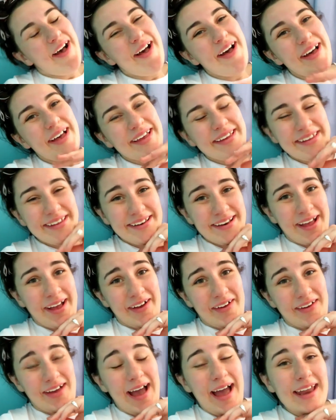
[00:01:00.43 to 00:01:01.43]

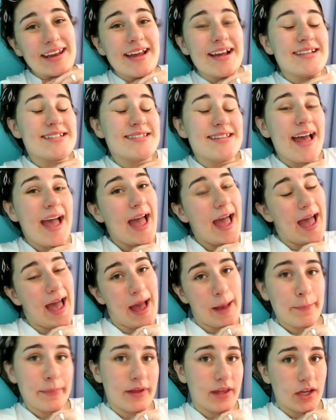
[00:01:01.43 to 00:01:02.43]
I liked the
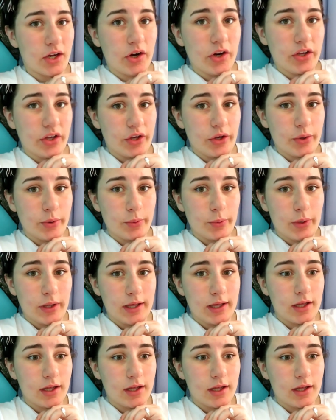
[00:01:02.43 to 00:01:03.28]
happier you.